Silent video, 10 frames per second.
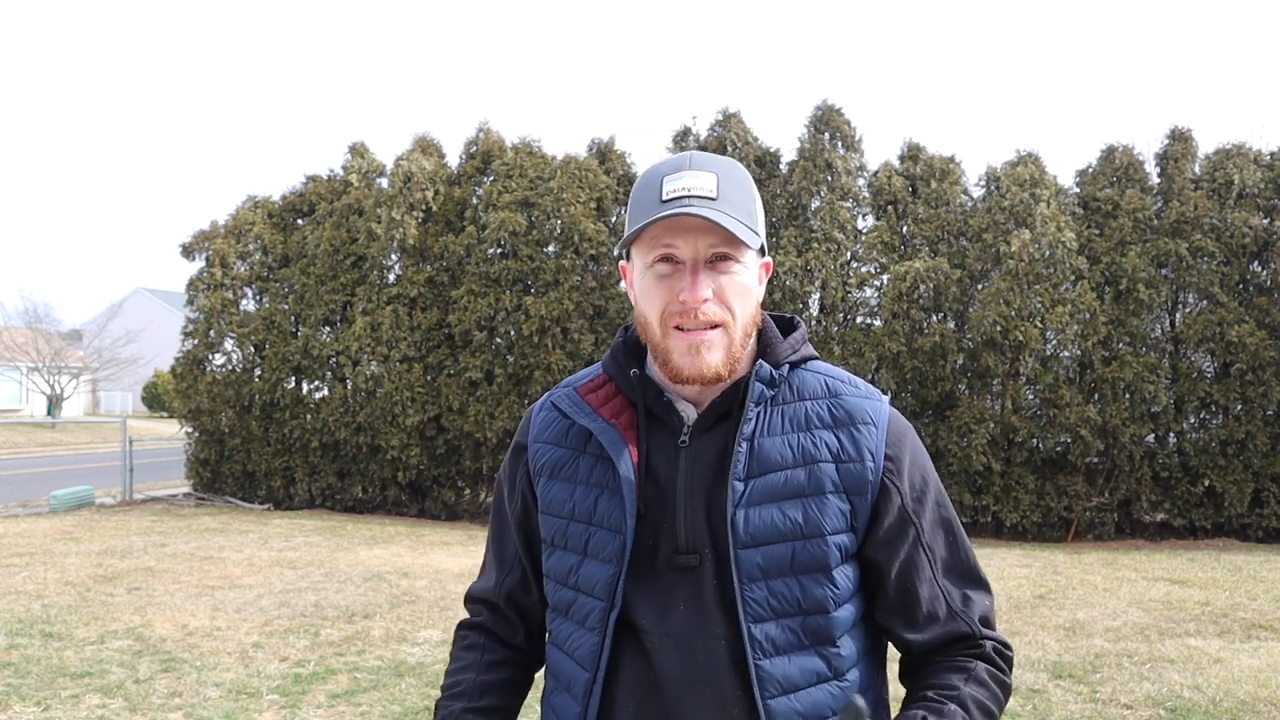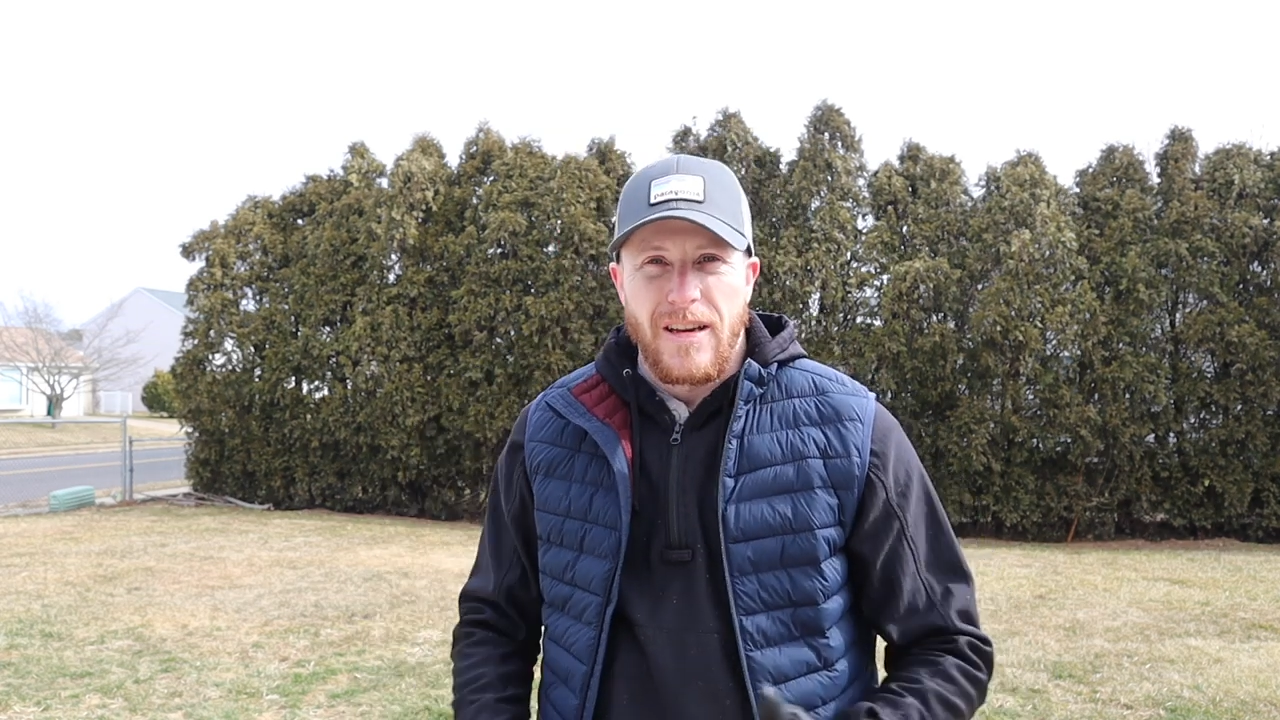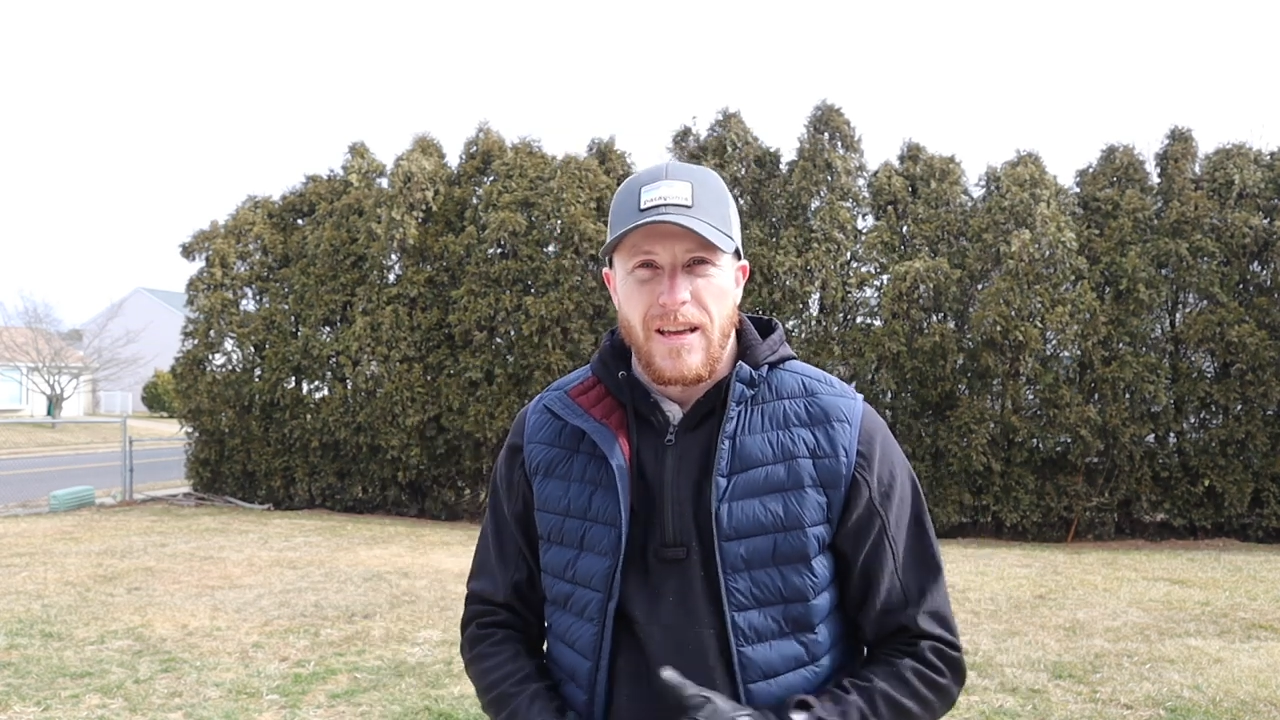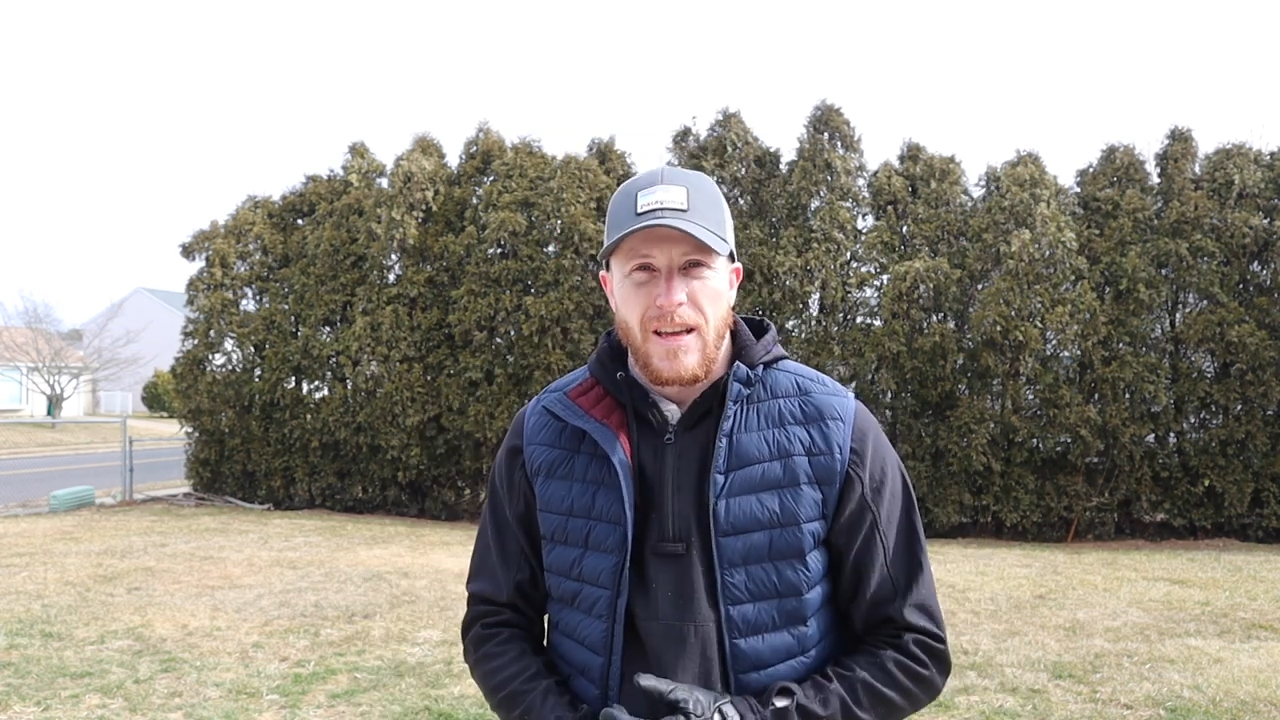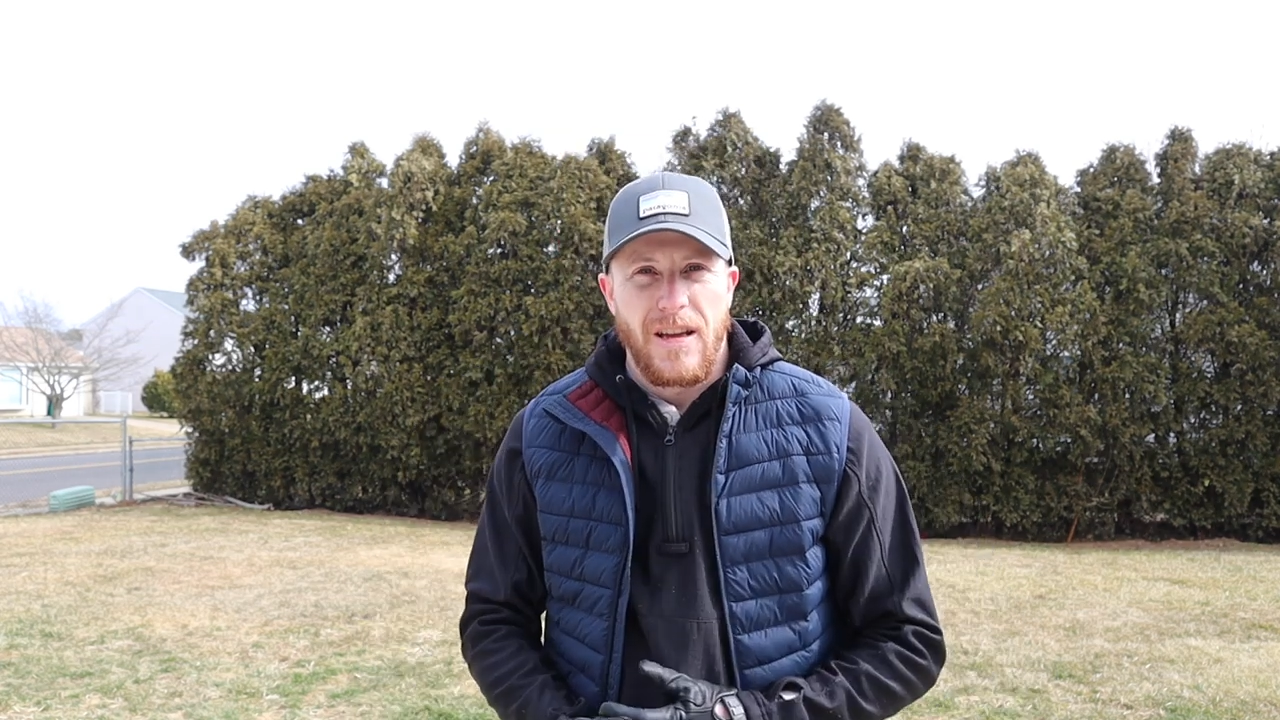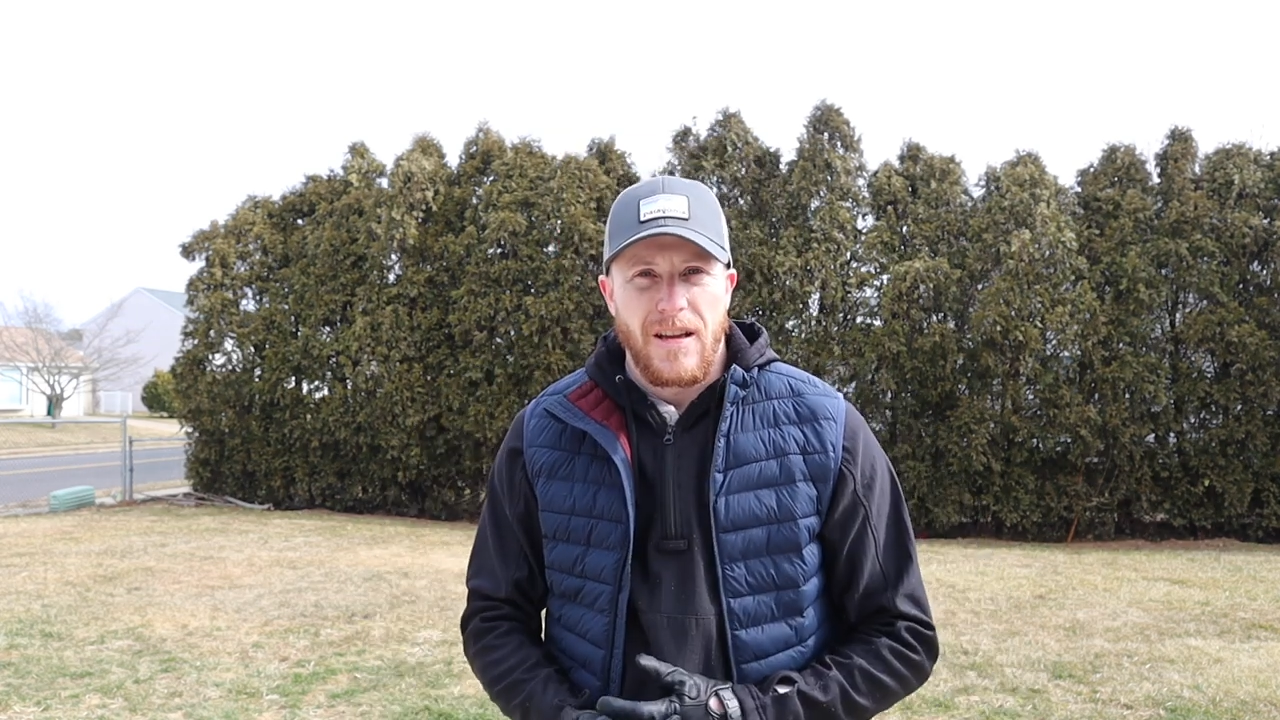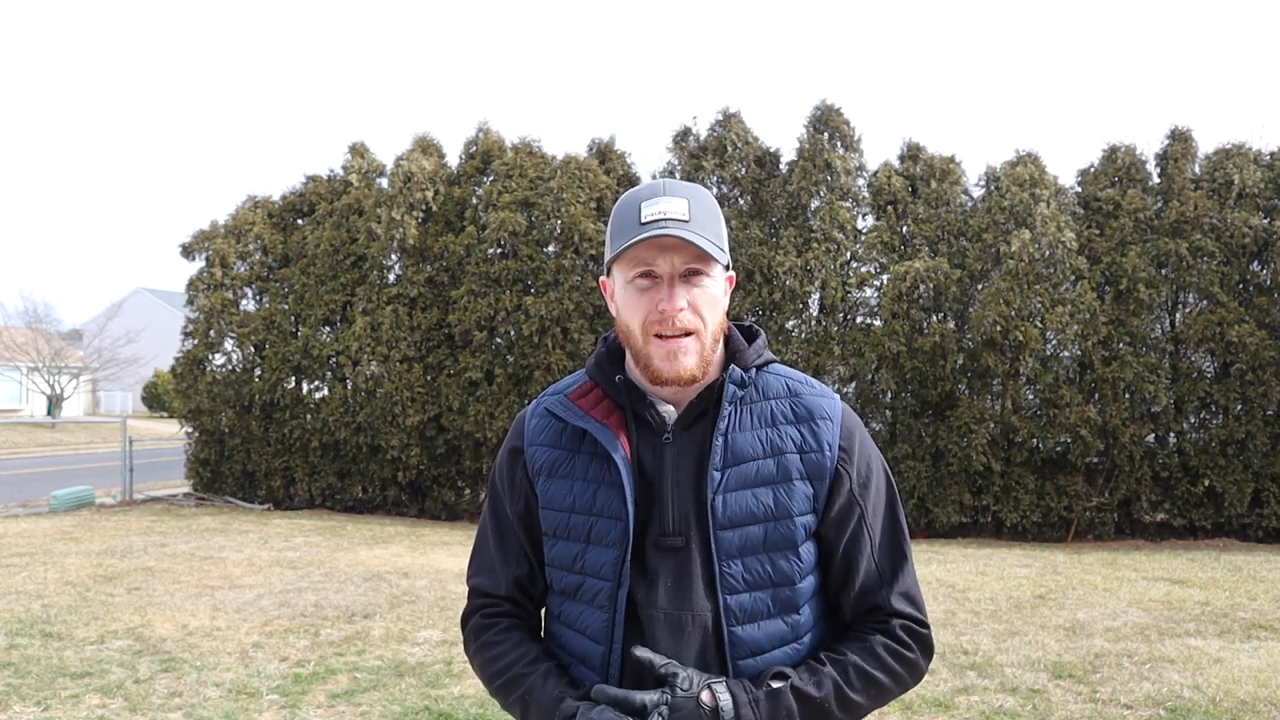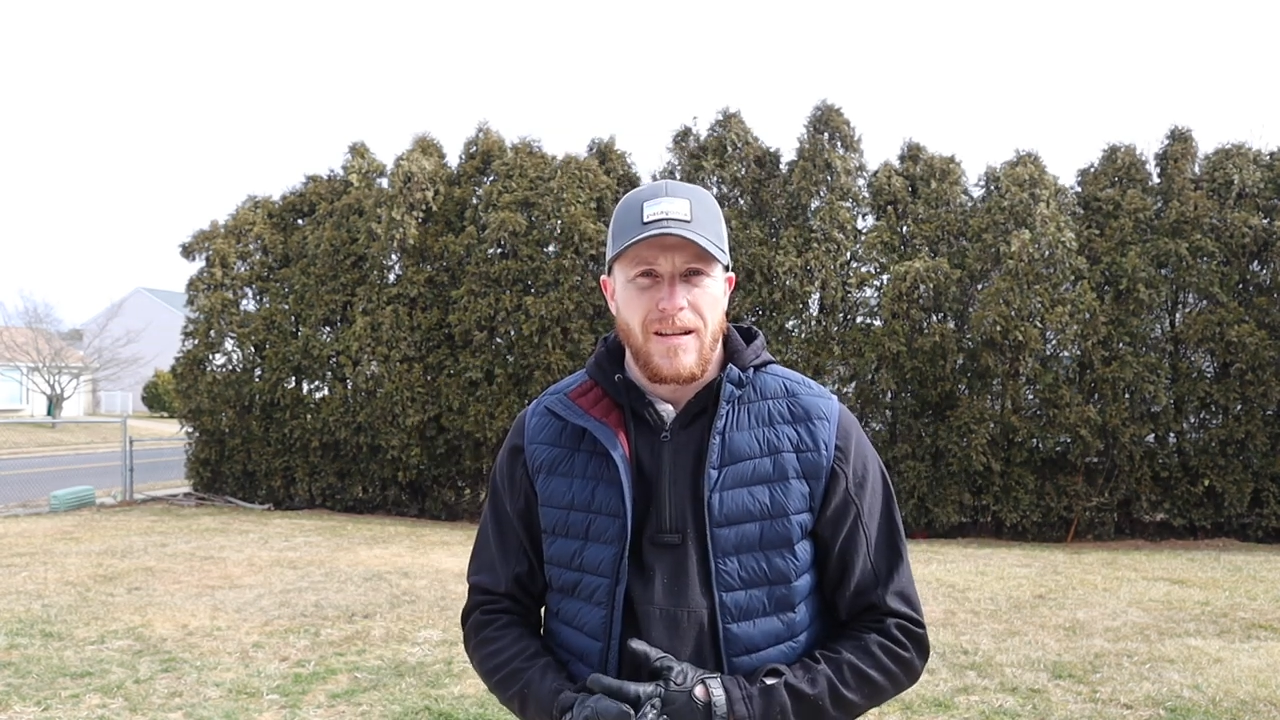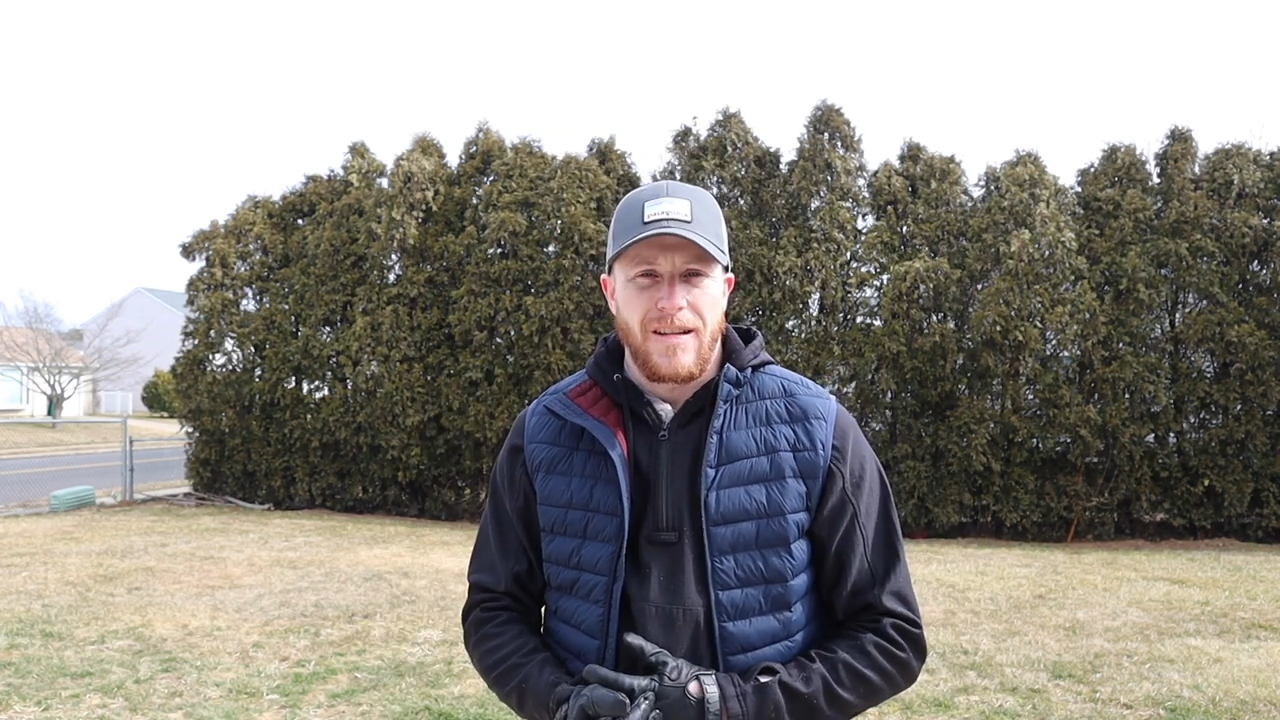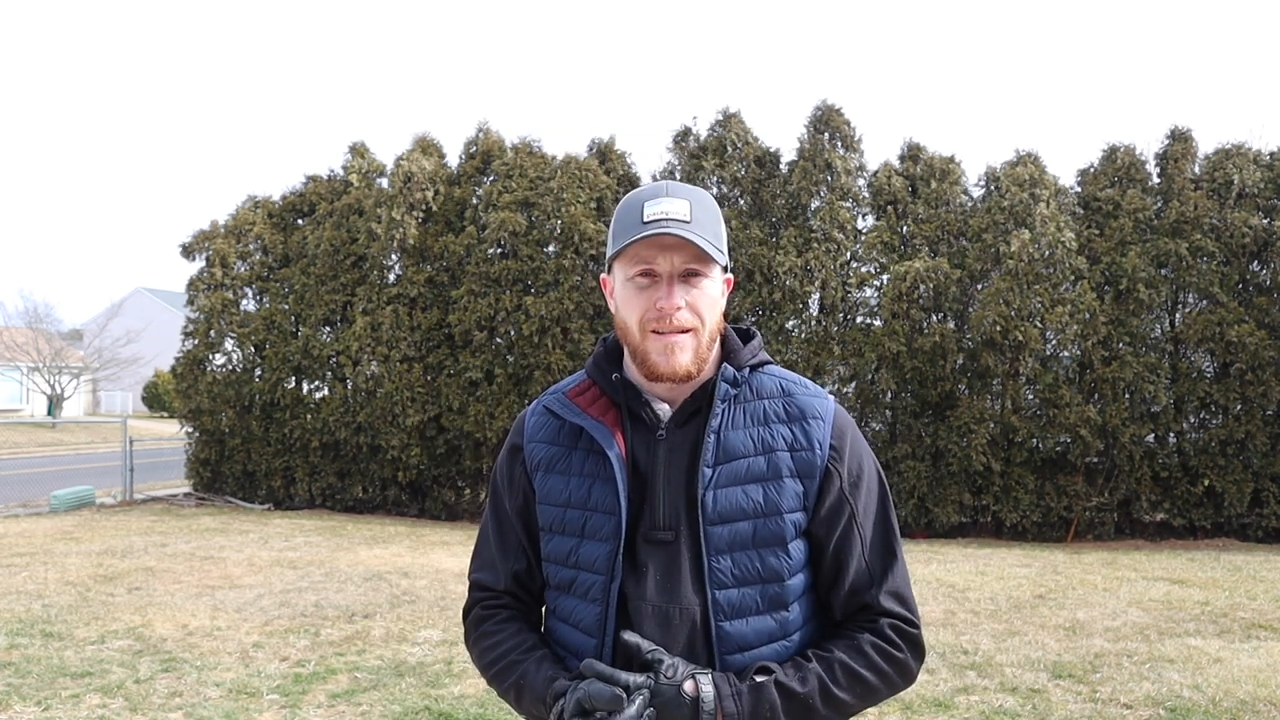It's like,
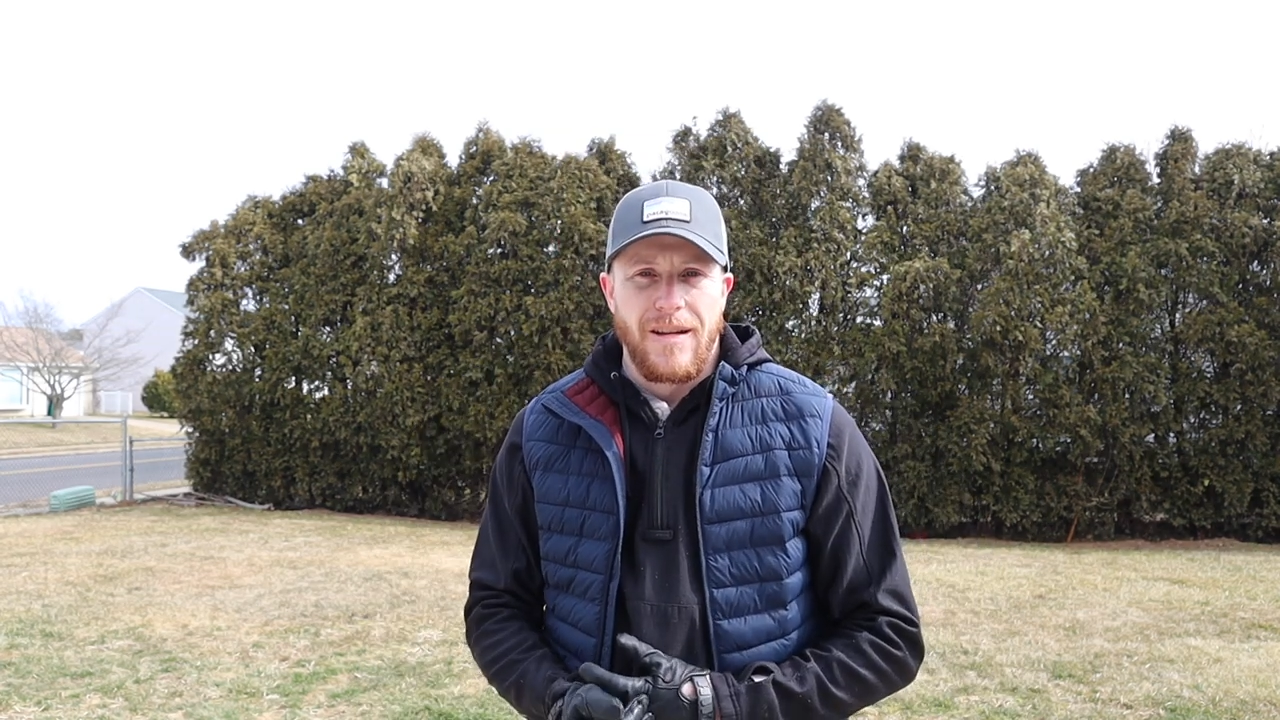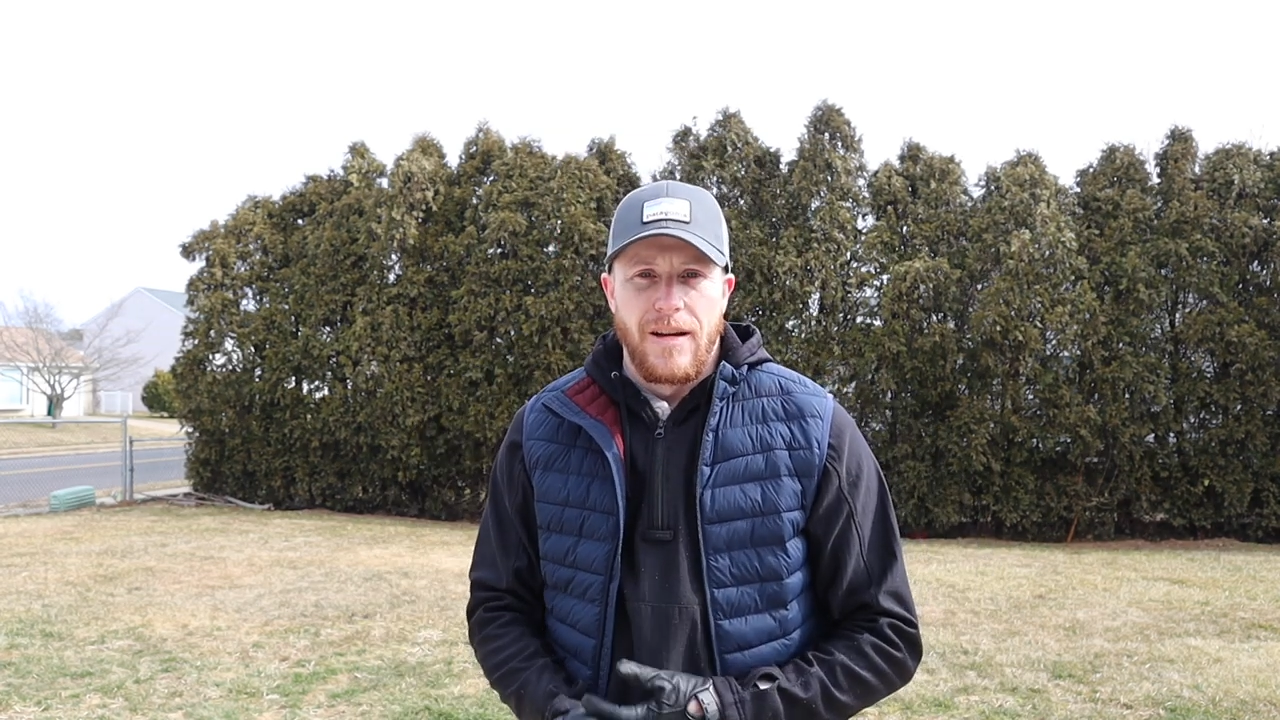like